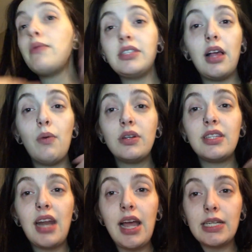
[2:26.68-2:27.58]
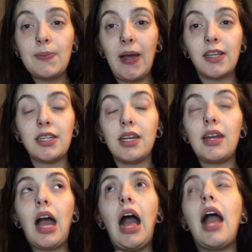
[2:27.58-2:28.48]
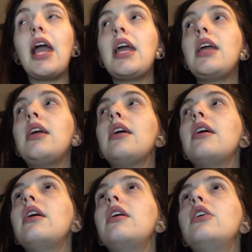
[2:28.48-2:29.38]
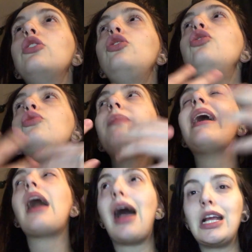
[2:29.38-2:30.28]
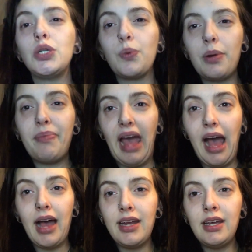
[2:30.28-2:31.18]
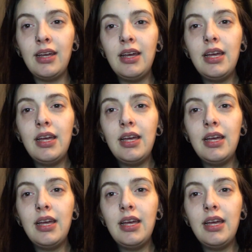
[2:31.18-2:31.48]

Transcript: was a lot worse than I expected. I knew my eyes were bad.